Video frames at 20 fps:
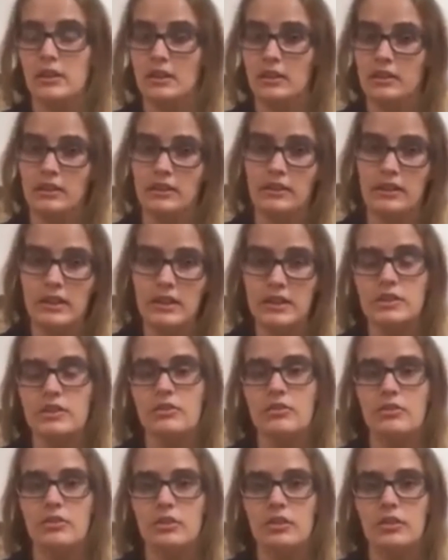the dish
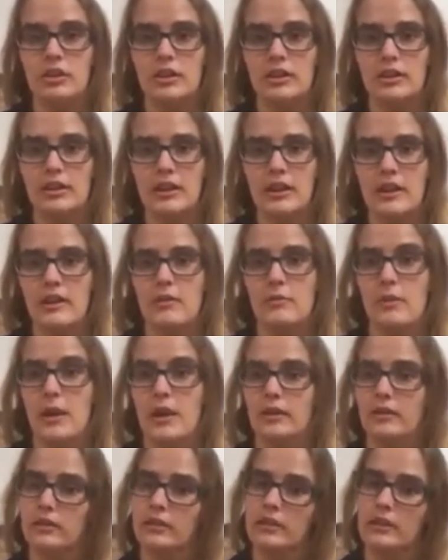or
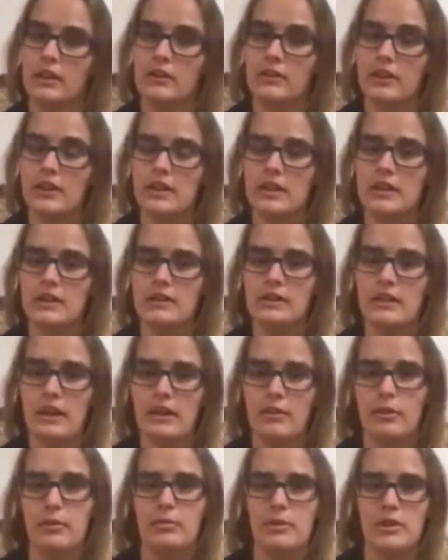about an ingredient I
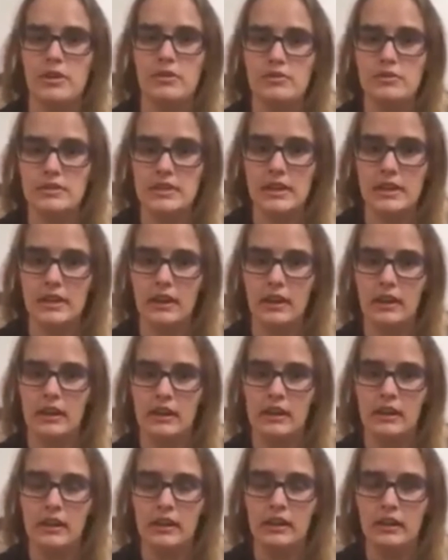will be using
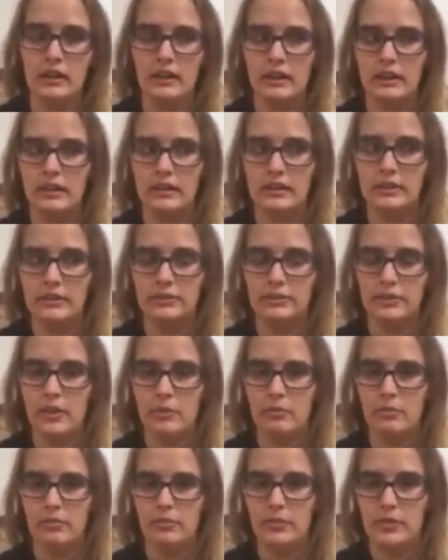
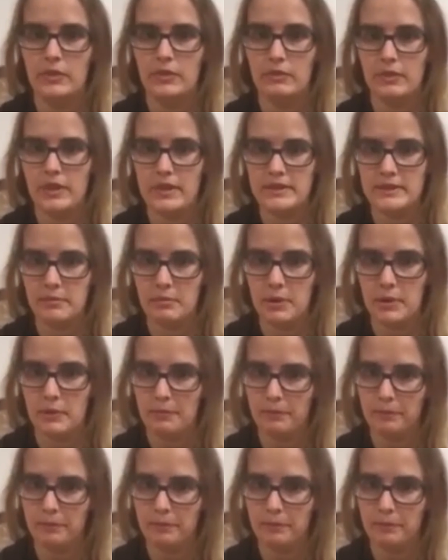from the recipe,